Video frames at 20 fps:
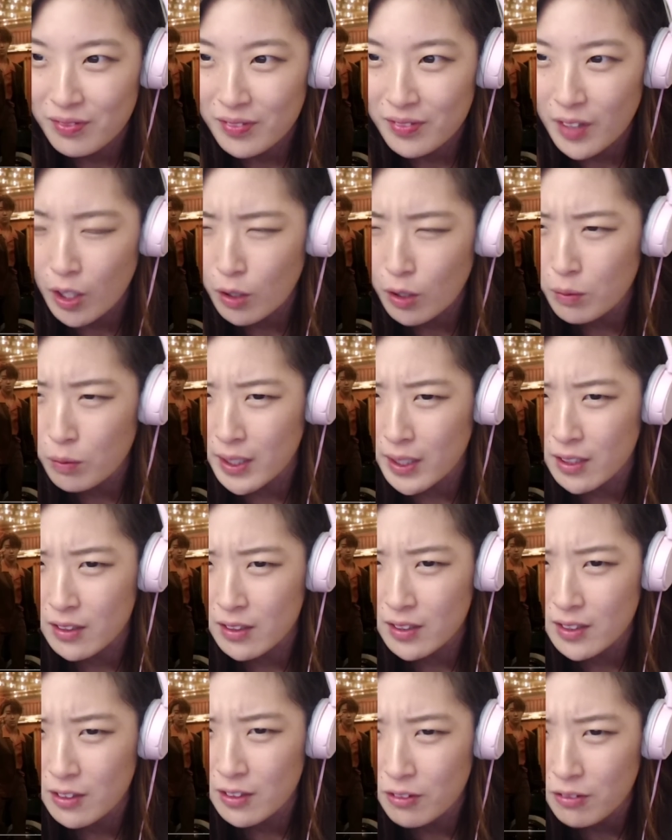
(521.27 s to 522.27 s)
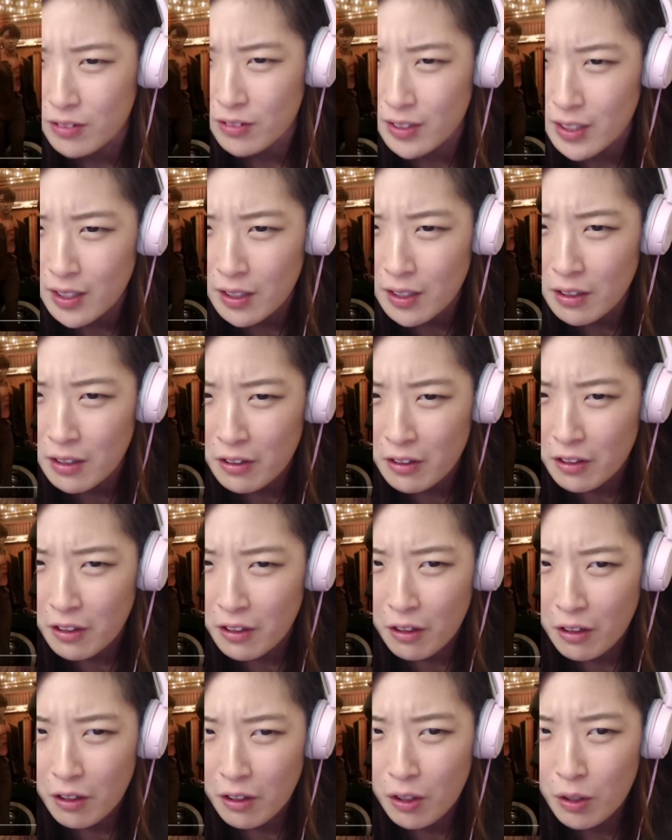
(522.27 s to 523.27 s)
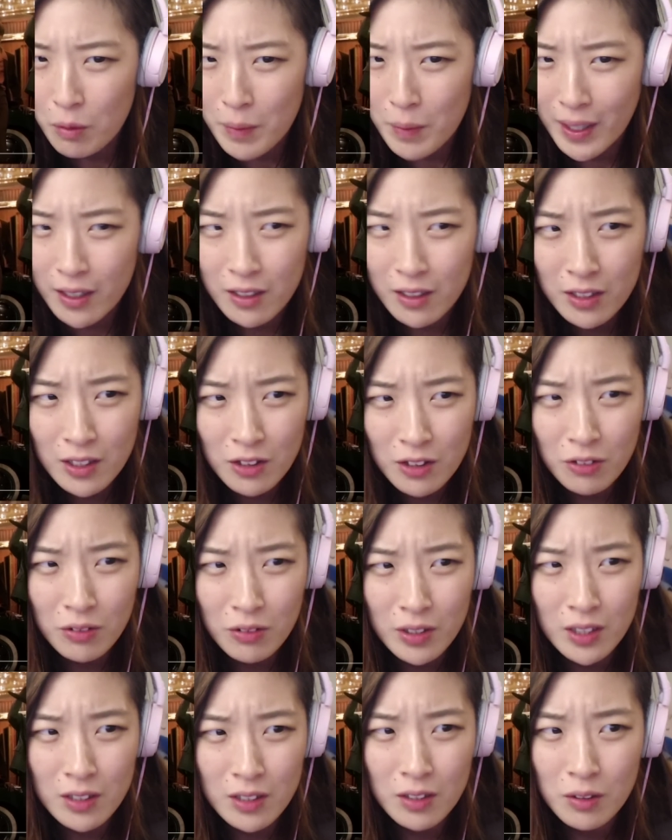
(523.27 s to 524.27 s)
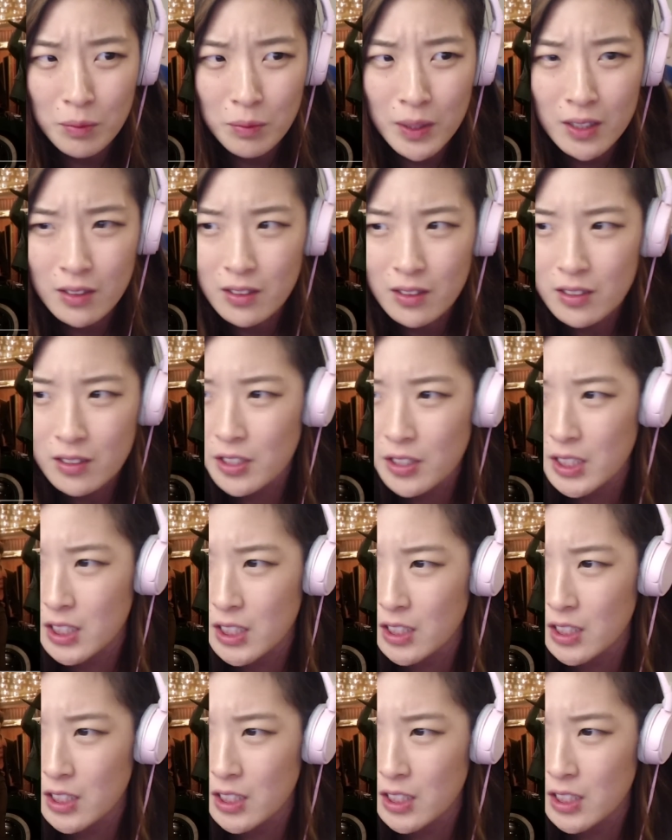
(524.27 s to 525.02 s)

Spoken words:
Oh my good lord. Oh my good lord. Oh my goodness gracious.